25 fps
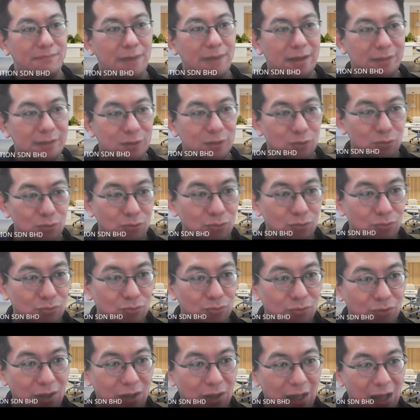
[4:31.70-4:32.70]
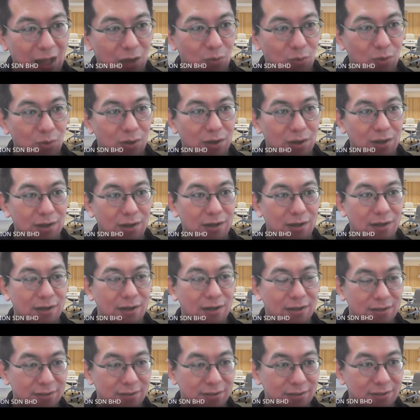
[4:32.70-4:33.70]
Back to
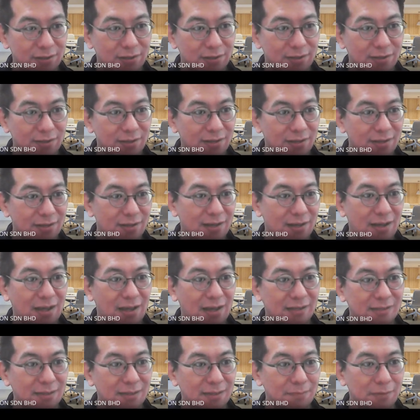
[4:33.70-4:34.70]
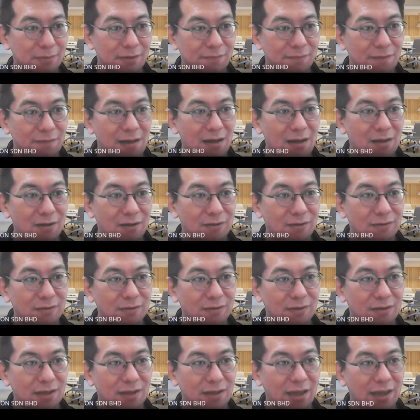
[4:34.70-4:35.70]
our customer
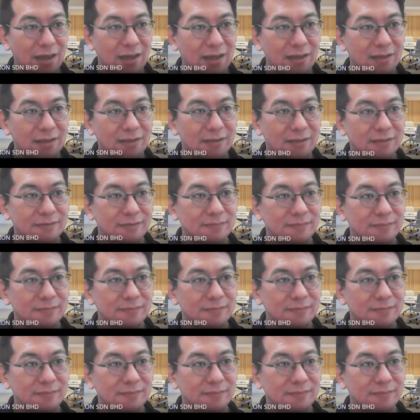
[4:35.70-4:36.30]
file. Okay.